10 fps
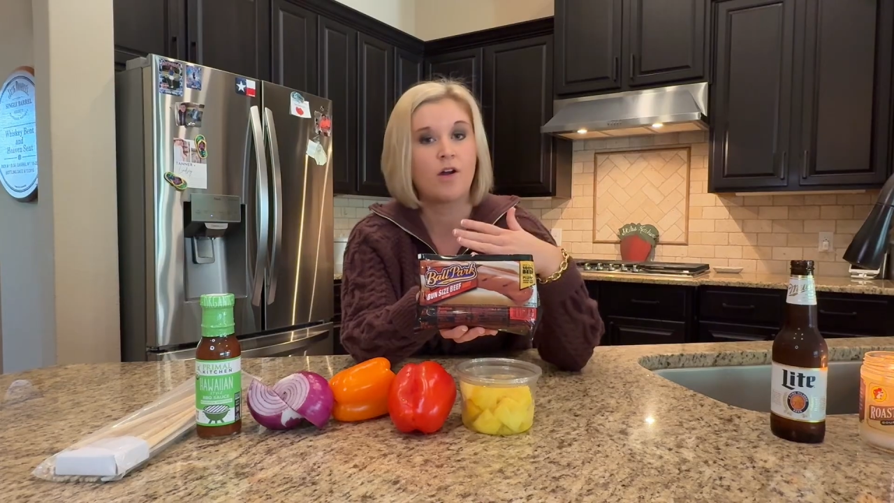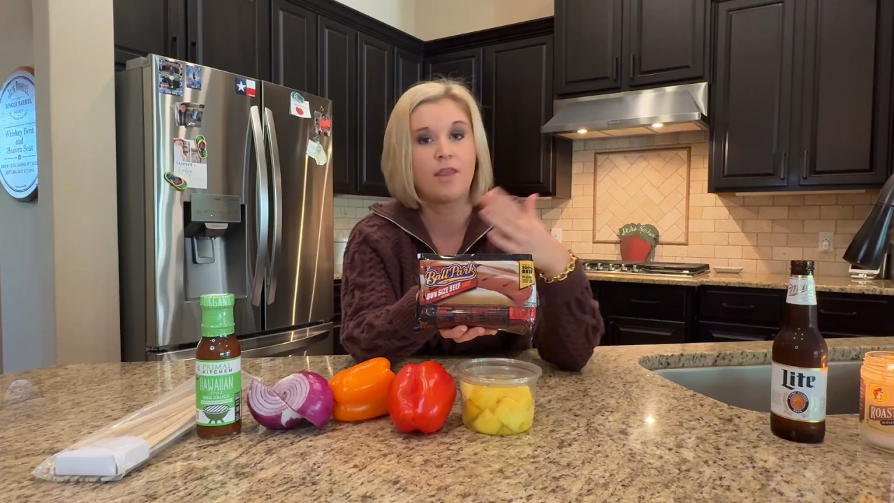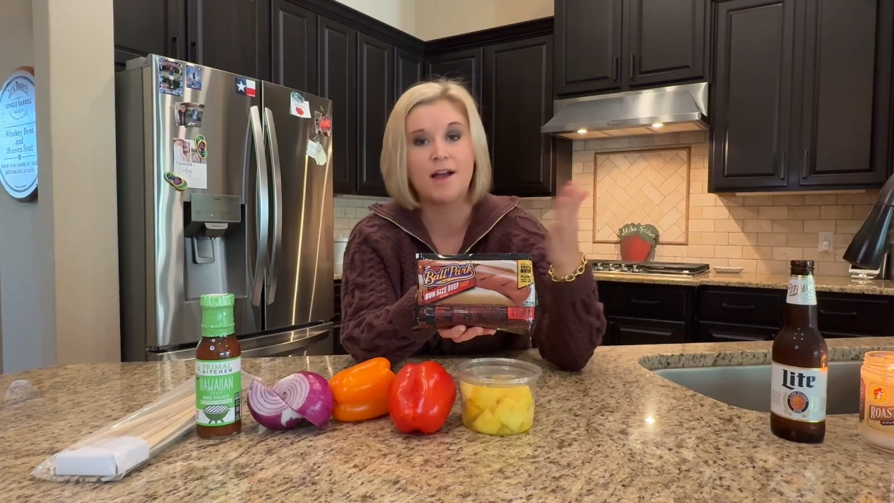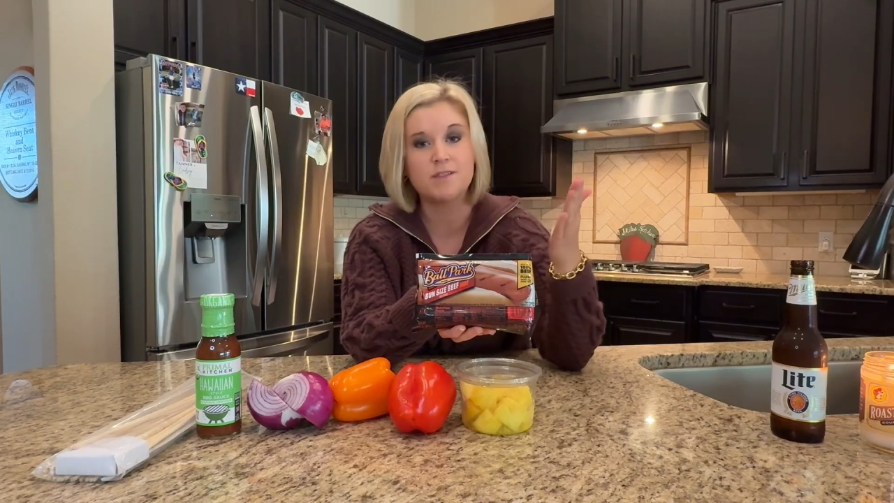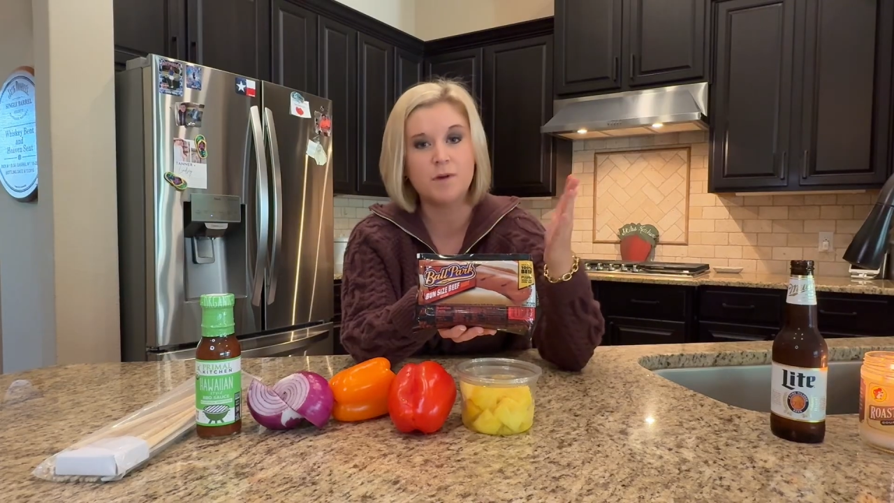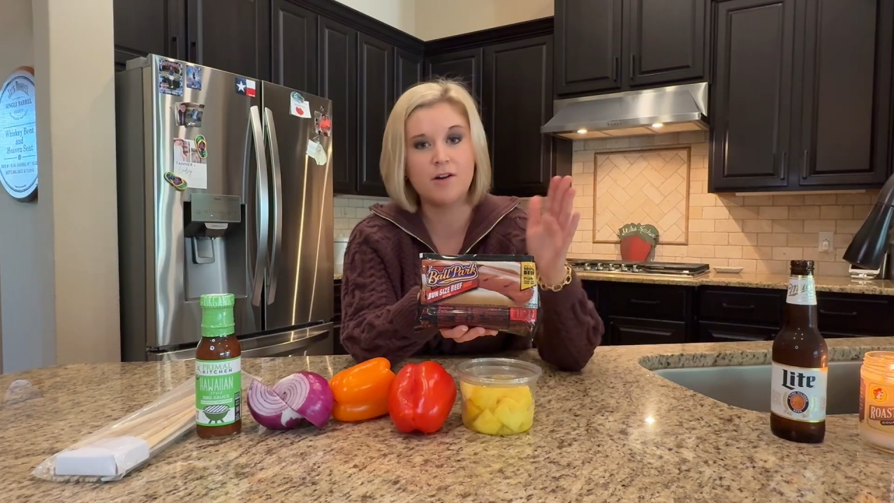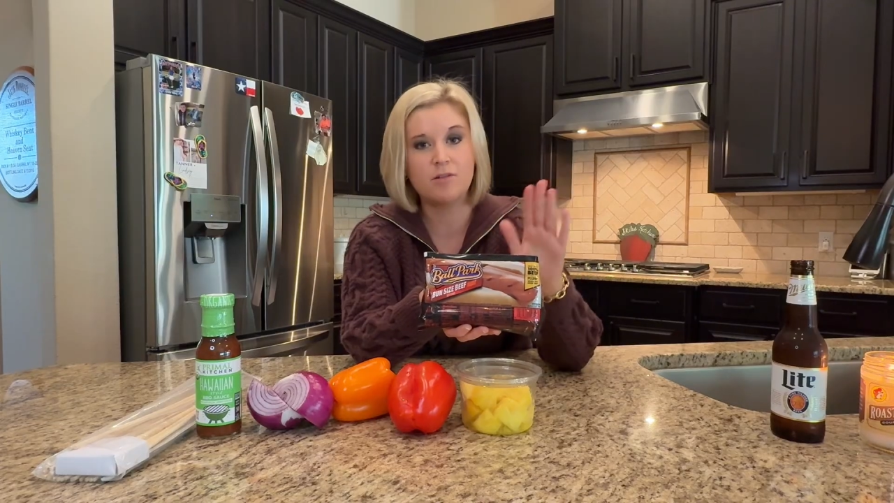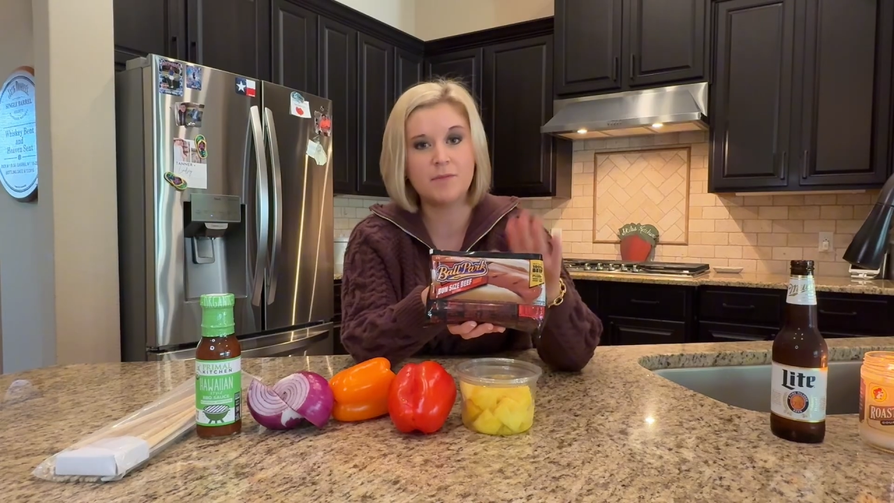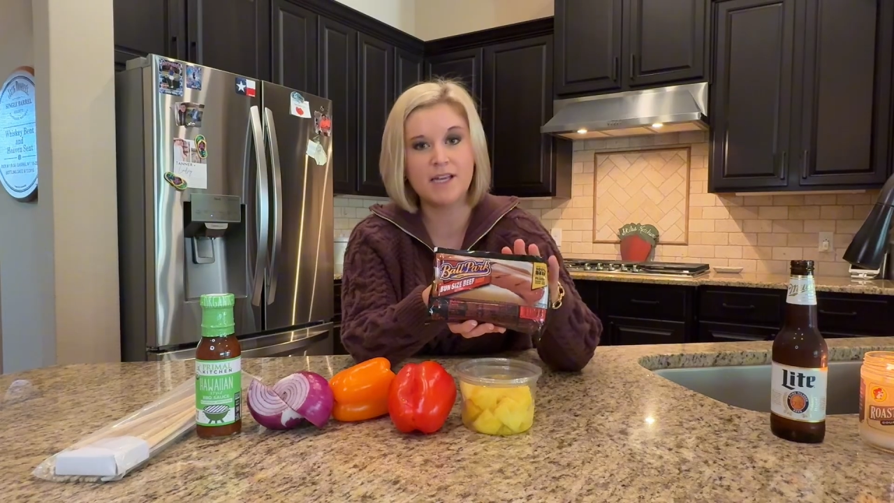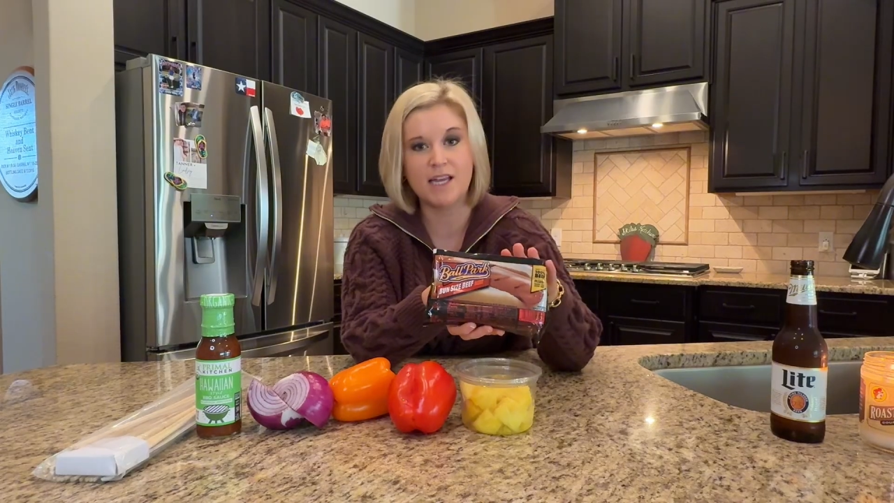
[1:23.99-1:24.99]
That's what I
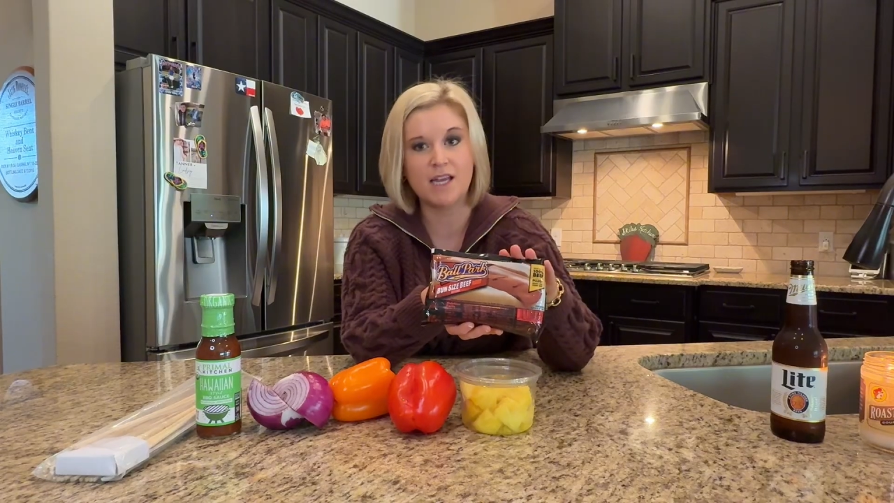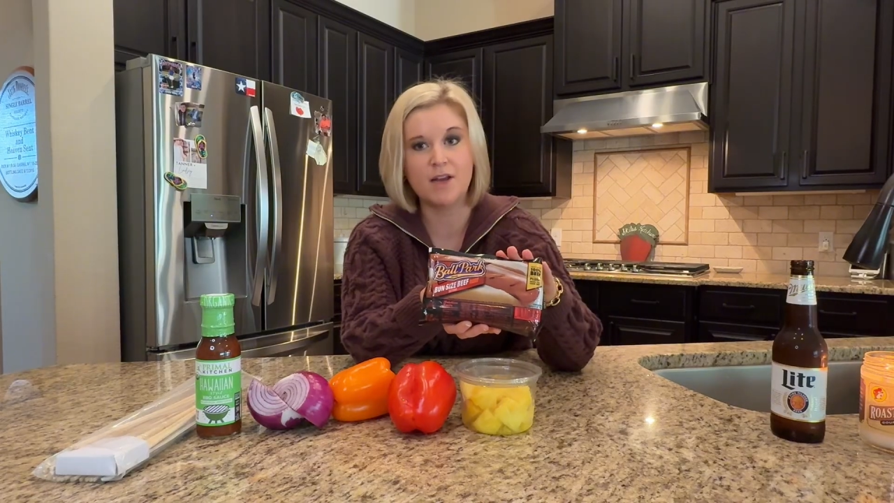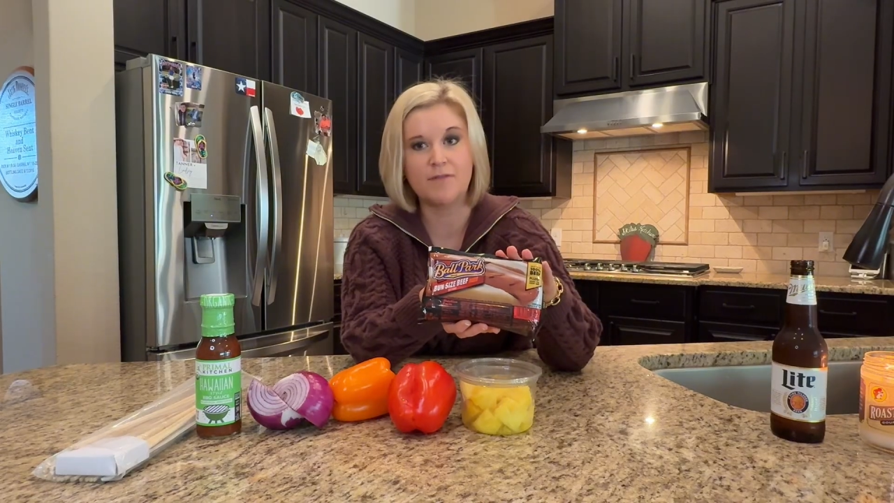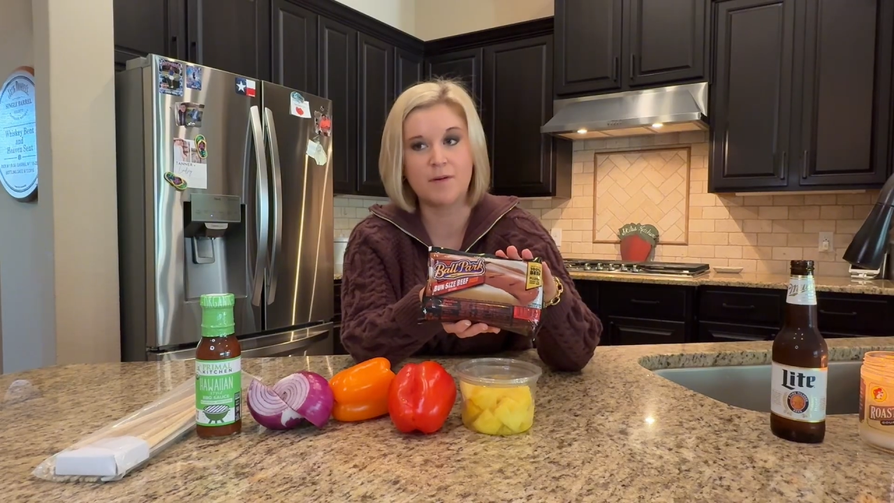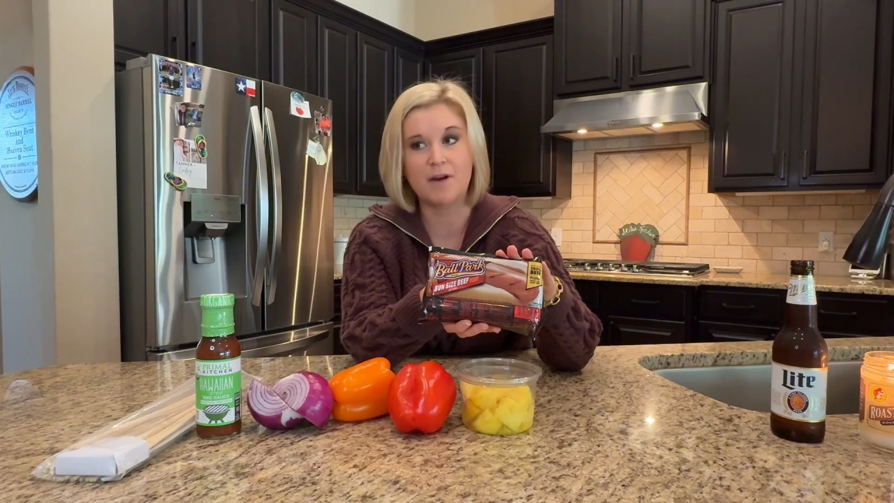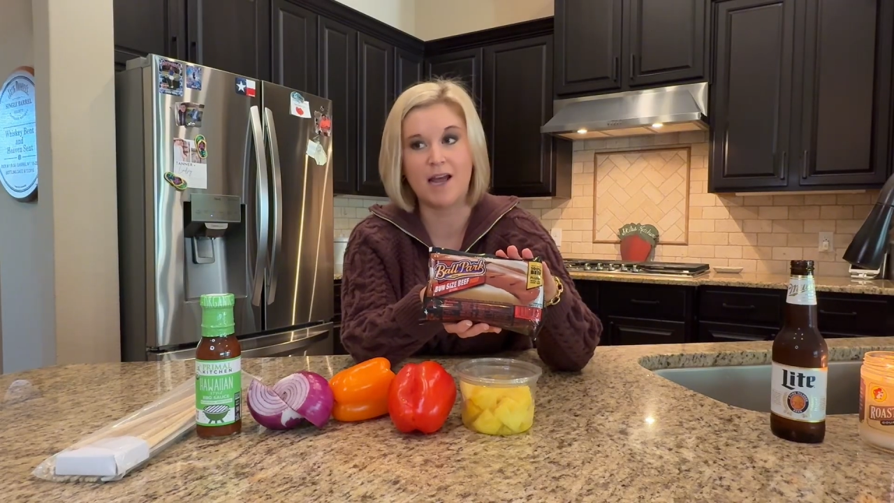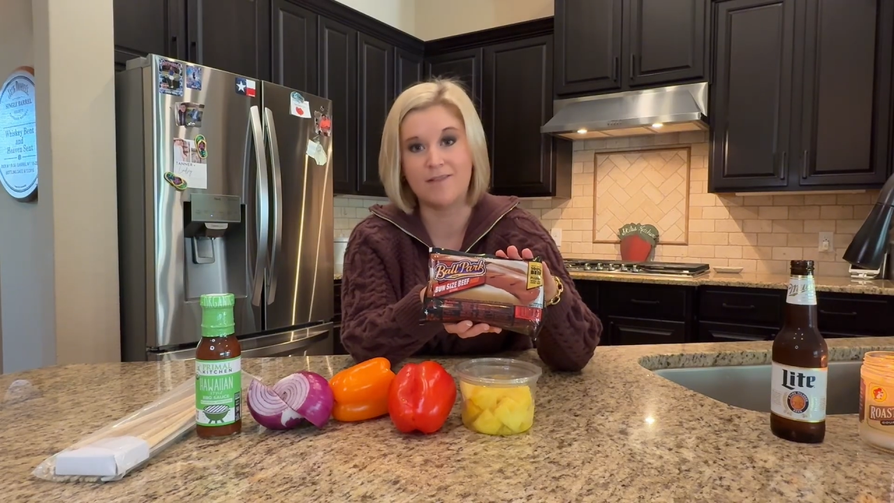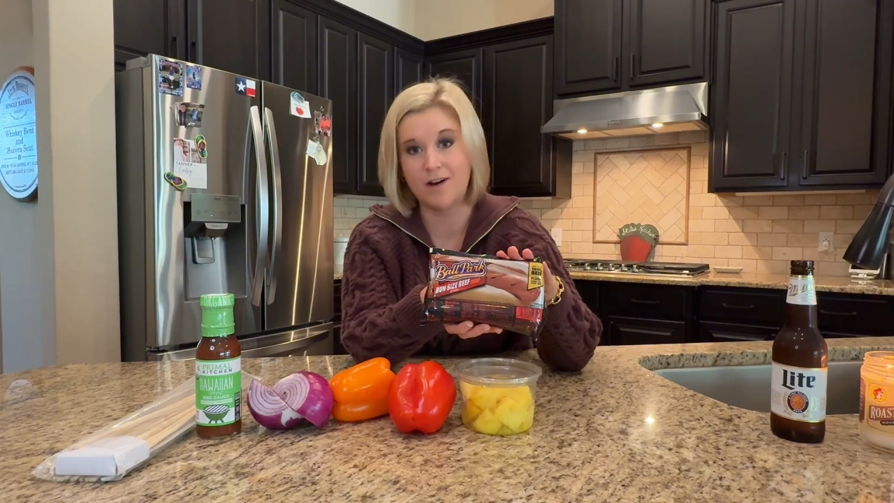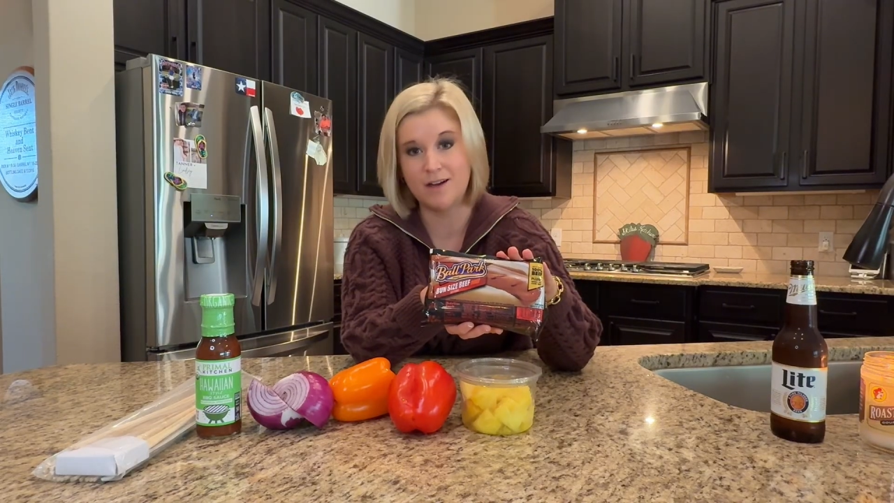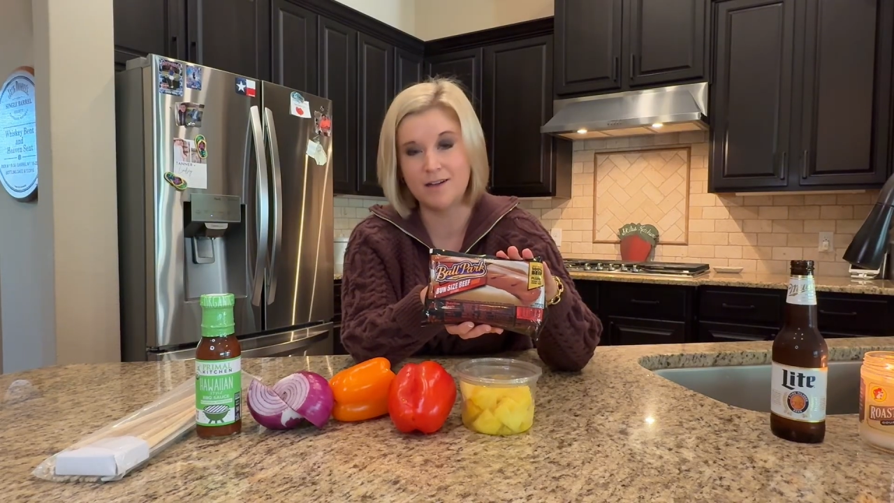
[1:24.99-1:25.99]
normally eat if I'm gonna have
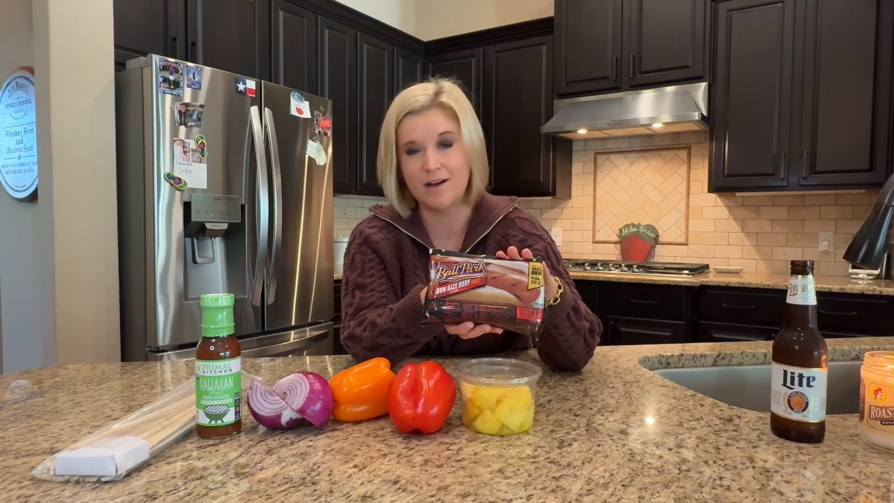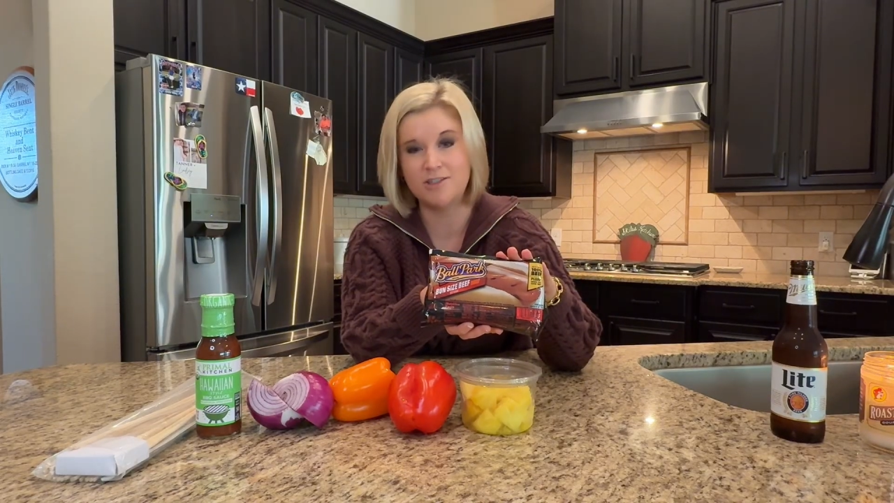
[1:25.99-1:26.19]
a hot dog,